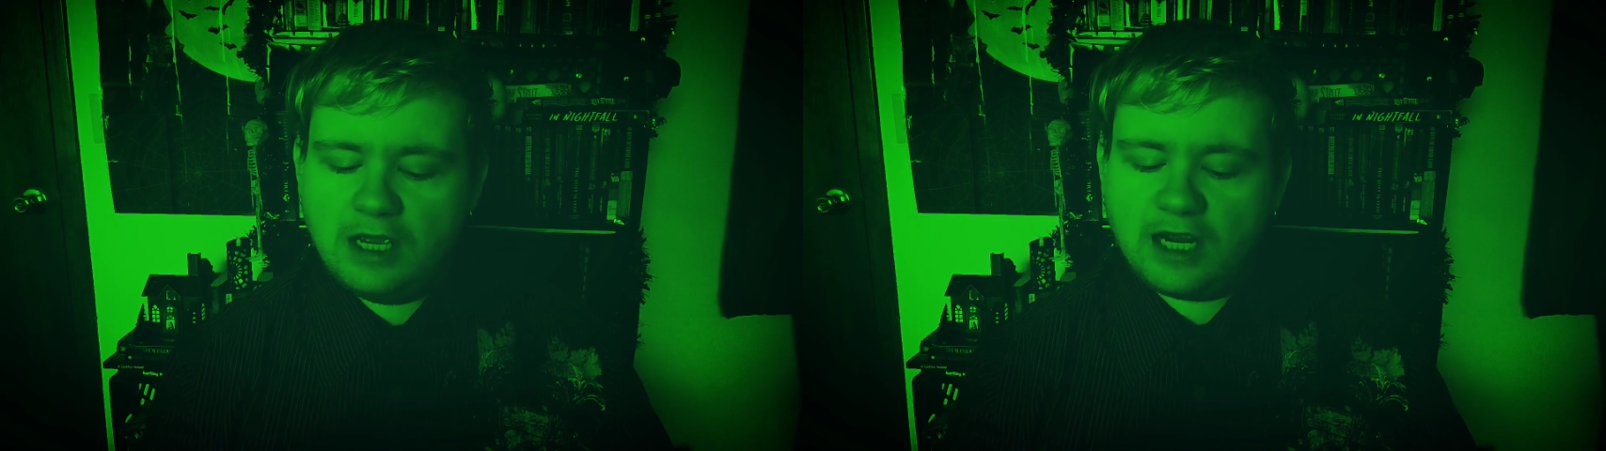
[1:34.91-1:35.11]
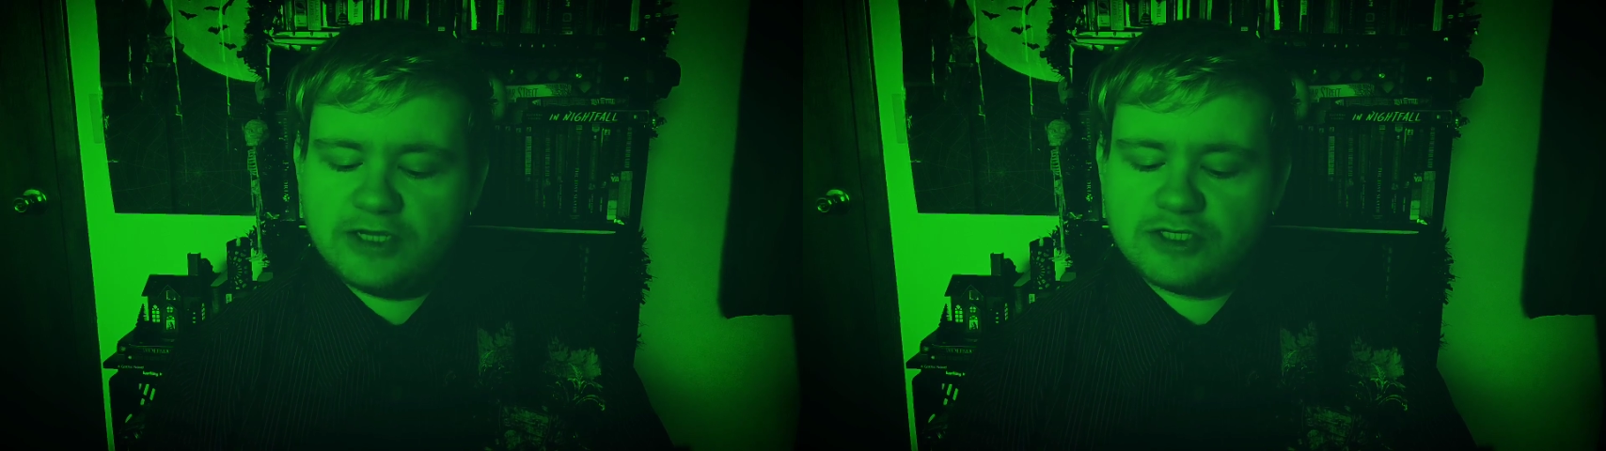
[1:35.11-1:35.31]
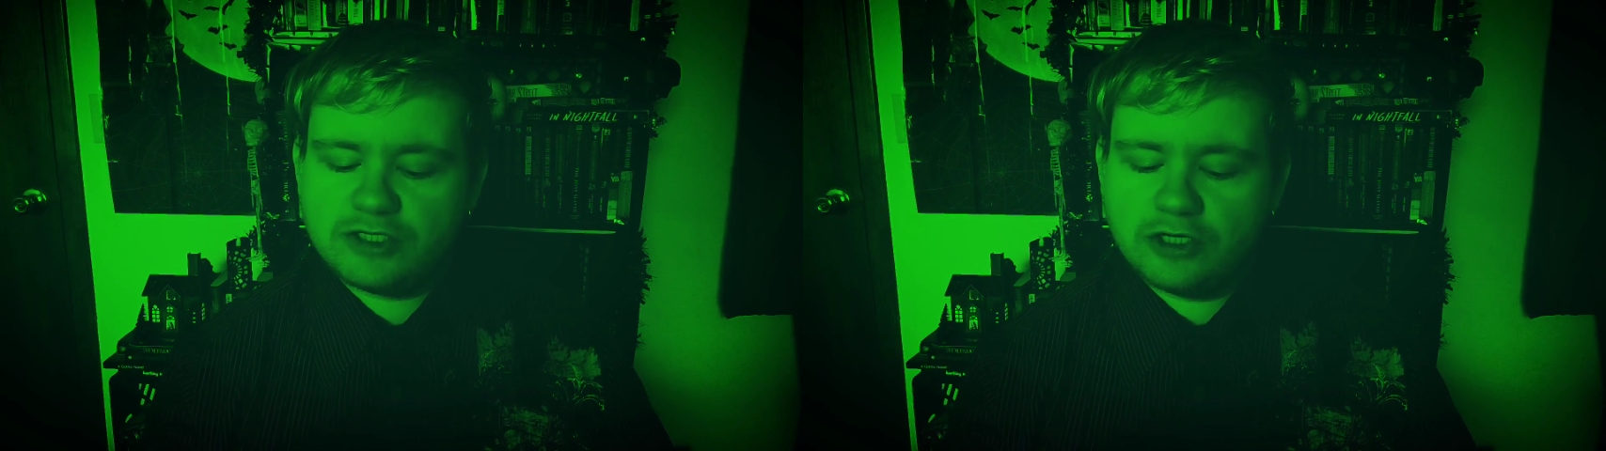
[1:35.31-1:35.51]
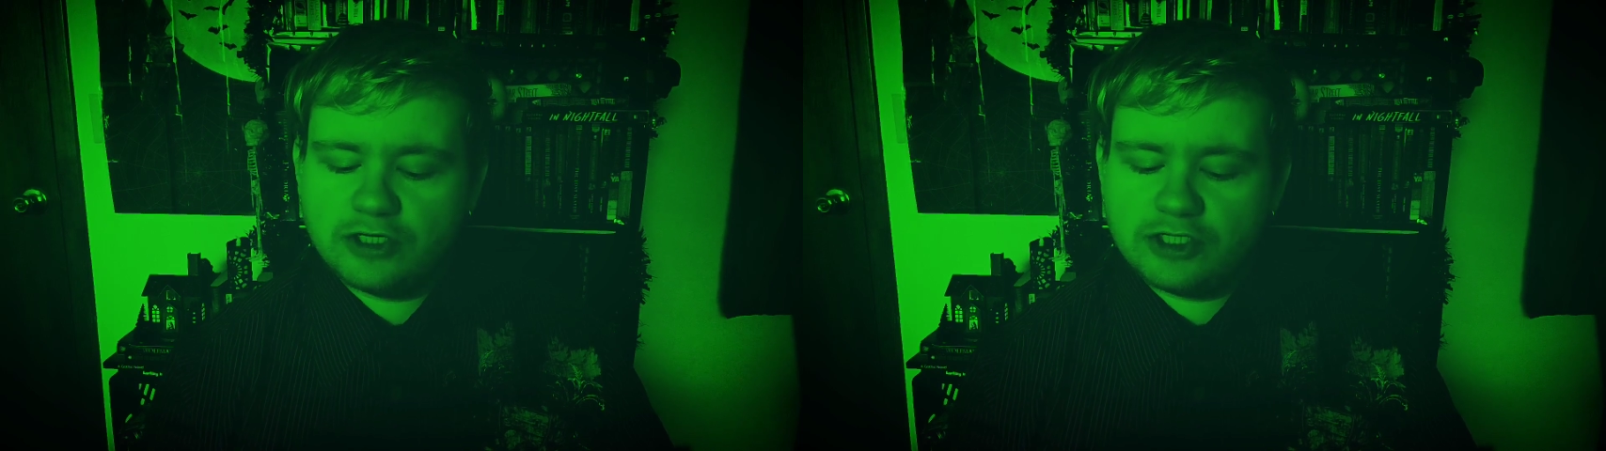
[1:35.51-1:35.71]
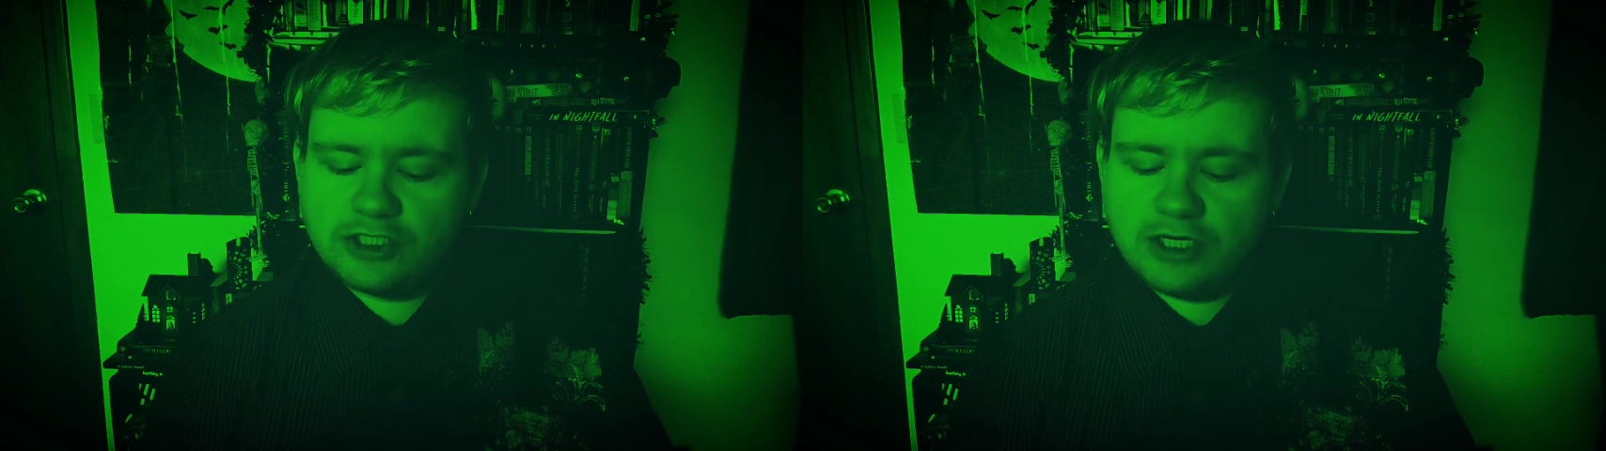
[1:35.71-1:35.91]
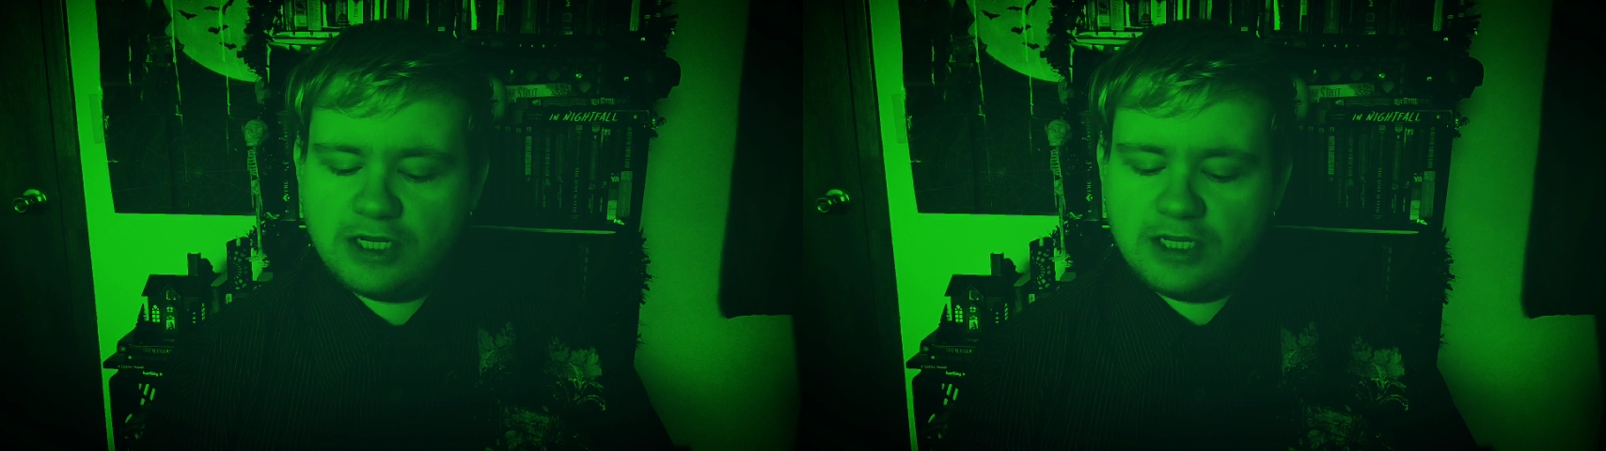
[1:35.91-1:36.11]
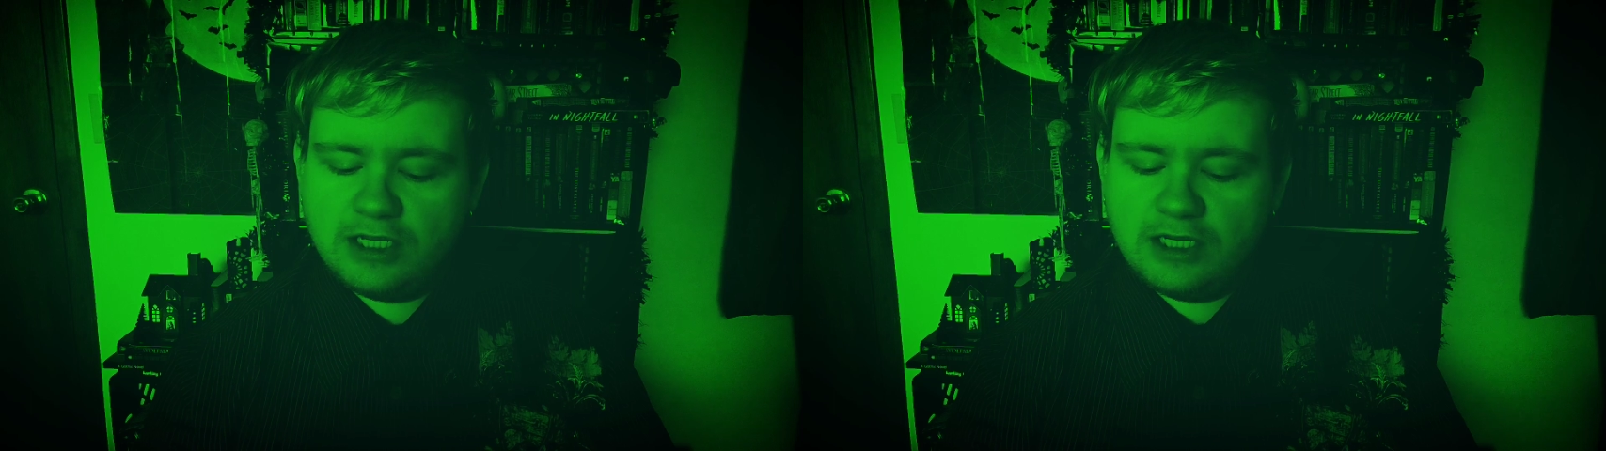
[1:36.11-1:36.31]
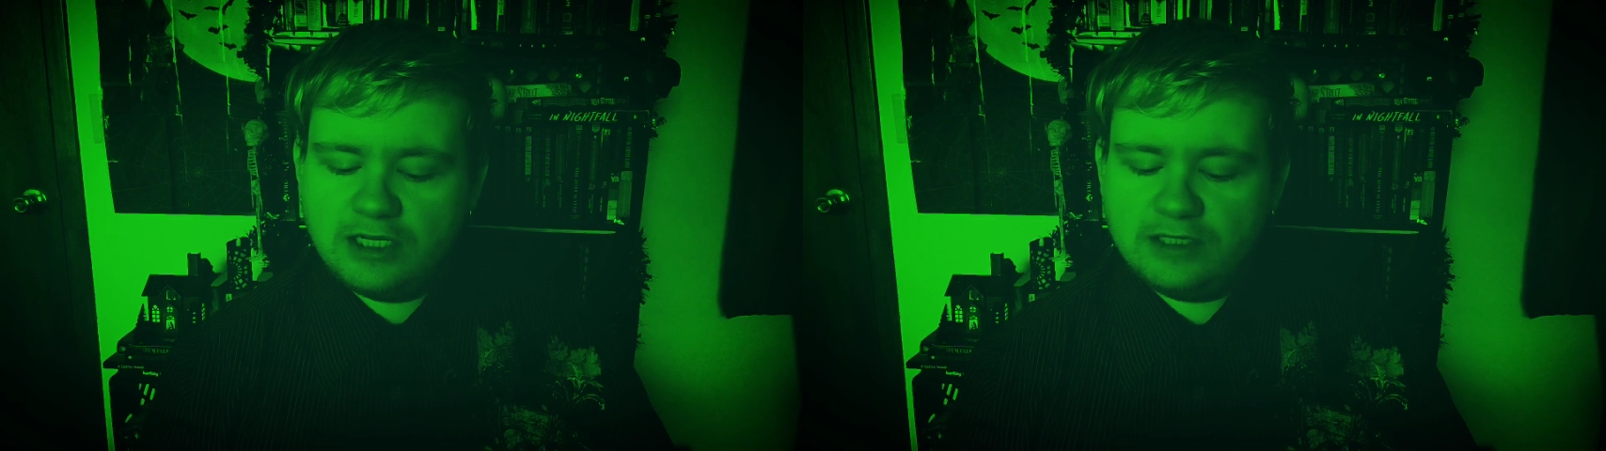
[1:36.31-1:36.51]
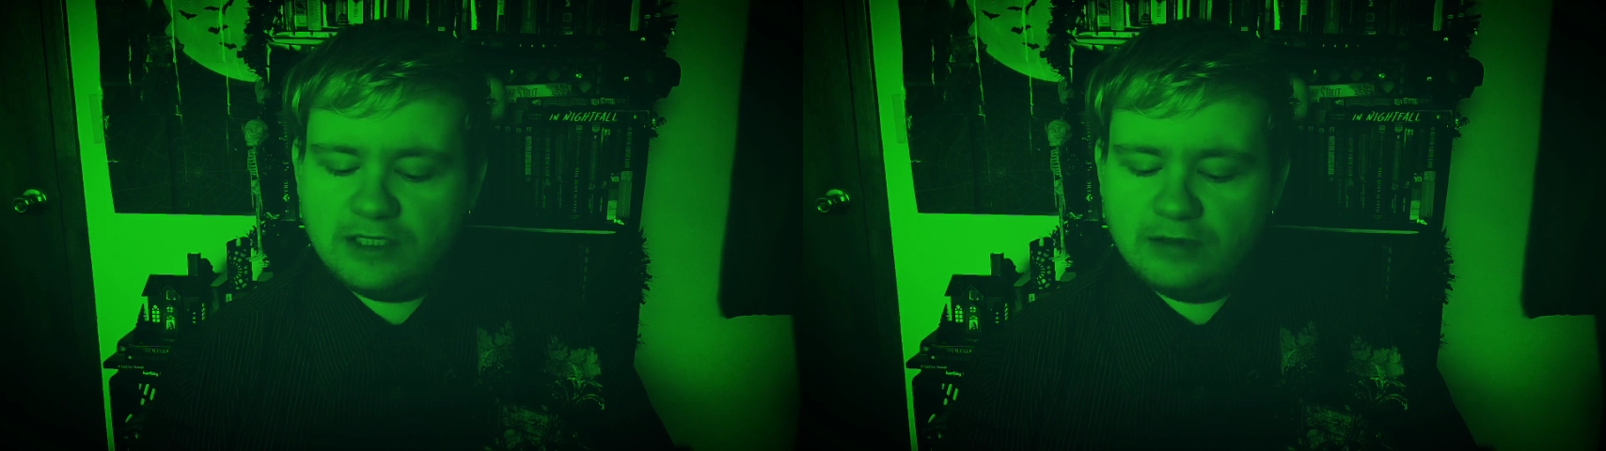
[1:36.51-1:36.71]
I search in the